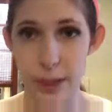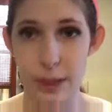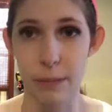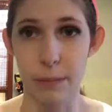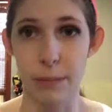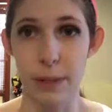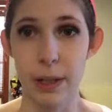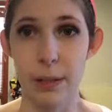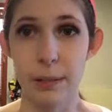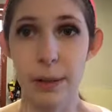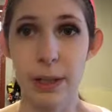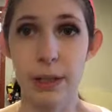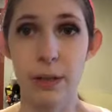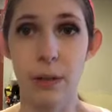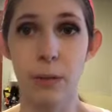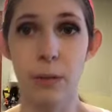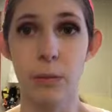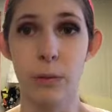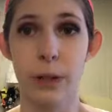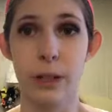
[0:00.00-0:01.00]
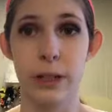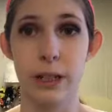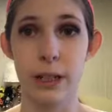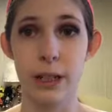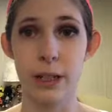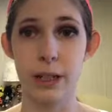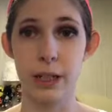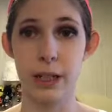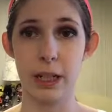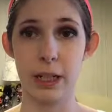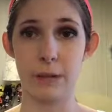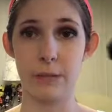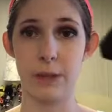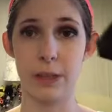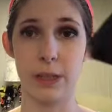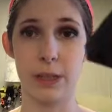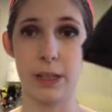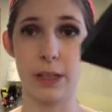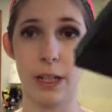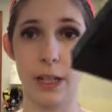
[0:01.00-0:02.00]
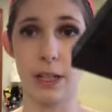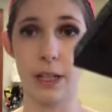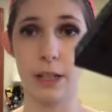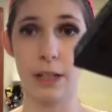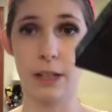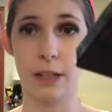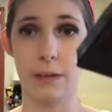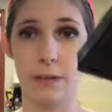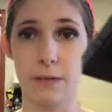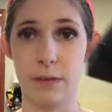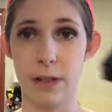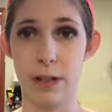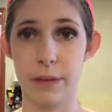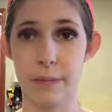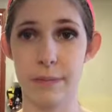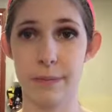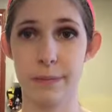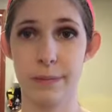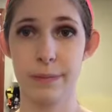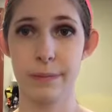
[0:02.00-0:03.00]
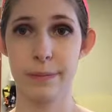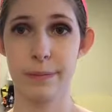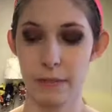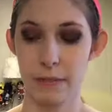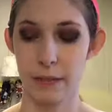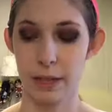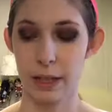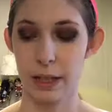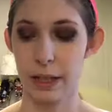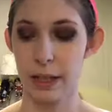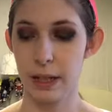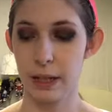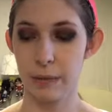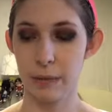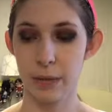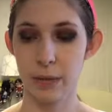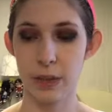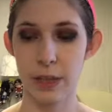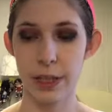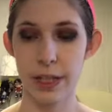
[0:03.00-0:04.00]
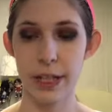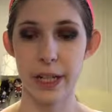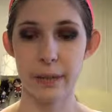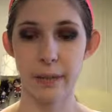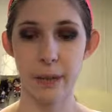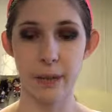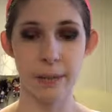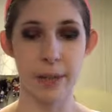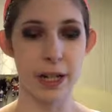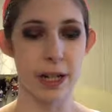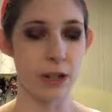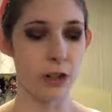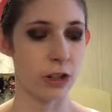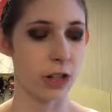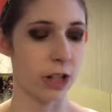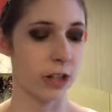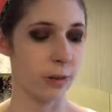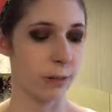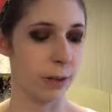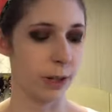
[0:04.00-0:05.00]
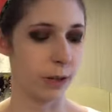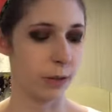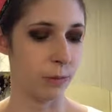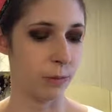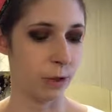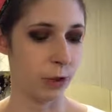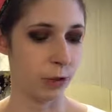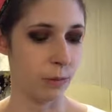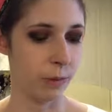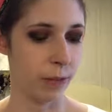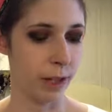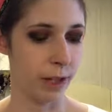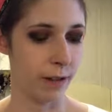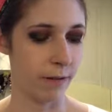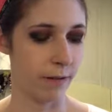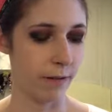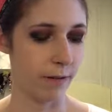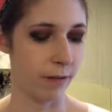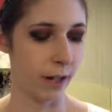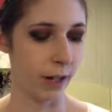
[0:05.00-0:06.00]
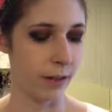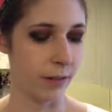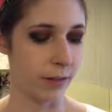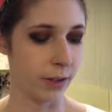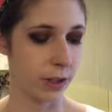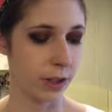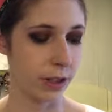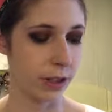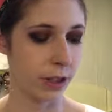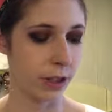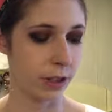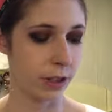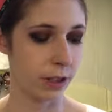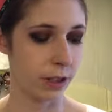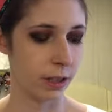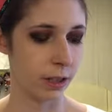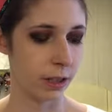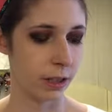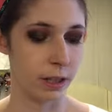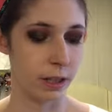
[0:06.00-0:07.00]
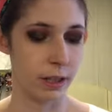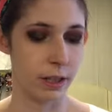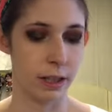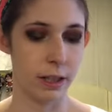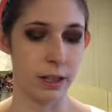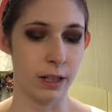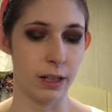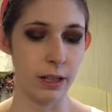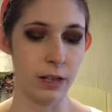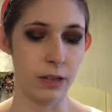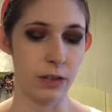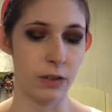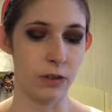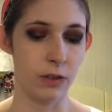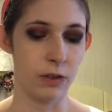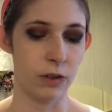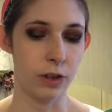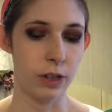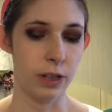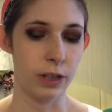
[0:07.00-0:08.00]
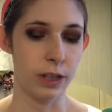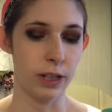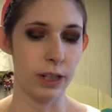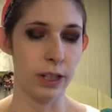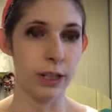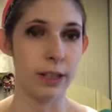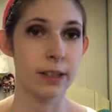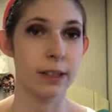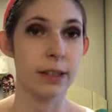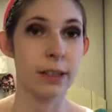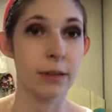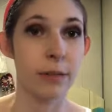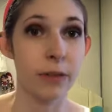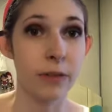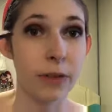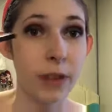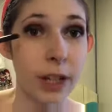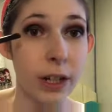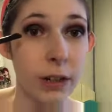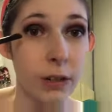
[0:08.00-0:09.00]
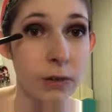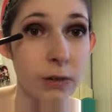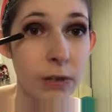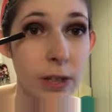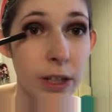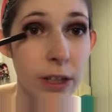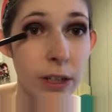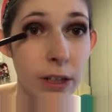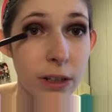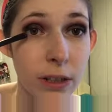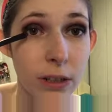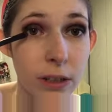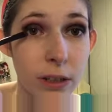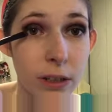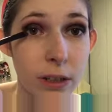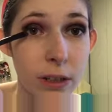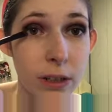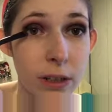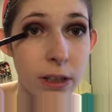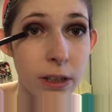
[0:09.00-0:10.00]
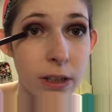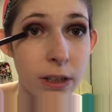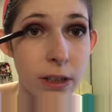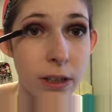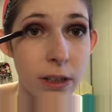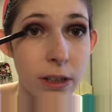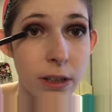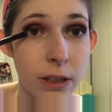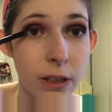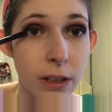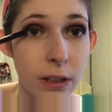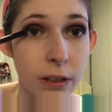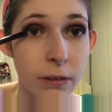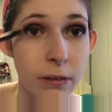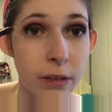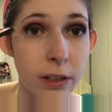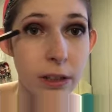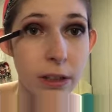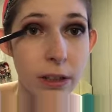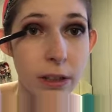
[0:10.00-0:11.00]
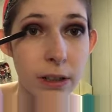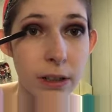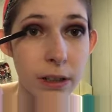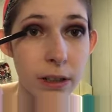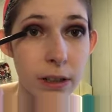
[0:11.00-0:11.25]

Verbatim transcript: Maybe one day I will stay in frame. I'm going to take my BH Cosmetics brush with a 5 on it and try to add some of that green on the lower